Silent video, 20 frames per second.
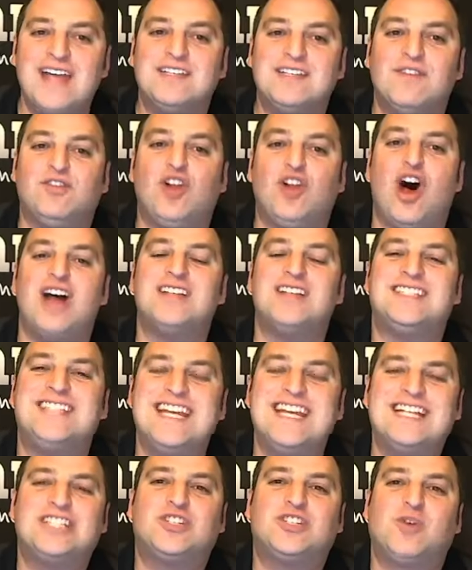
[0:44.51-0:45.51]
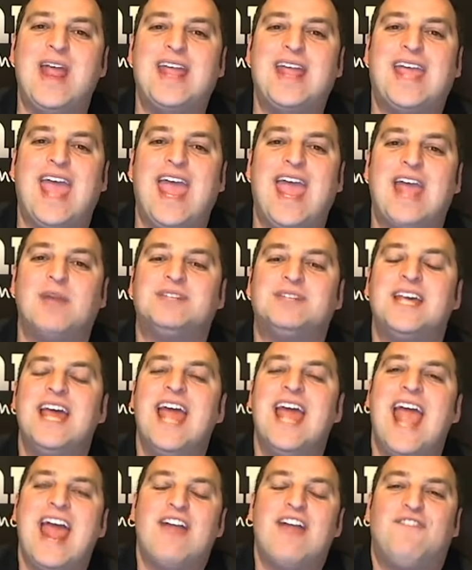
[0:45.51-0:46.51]
have lost six straight games
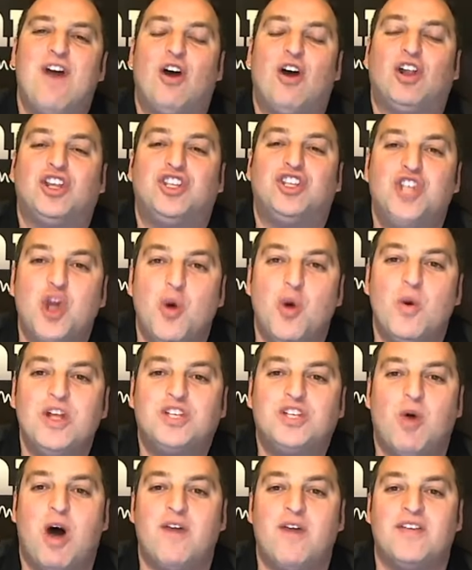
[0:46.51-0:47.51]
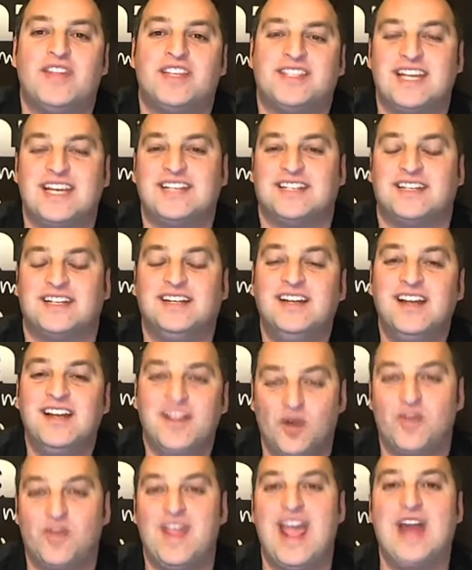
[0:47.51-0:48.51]
and fell to 2 and 12 in the season.
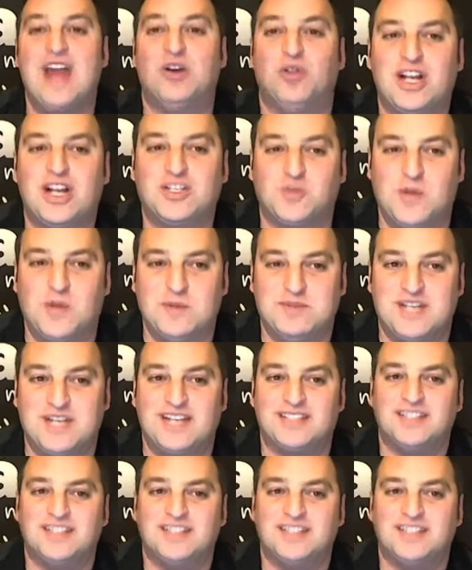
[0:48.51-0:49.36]
They're the Andrew Luck sweepstakes.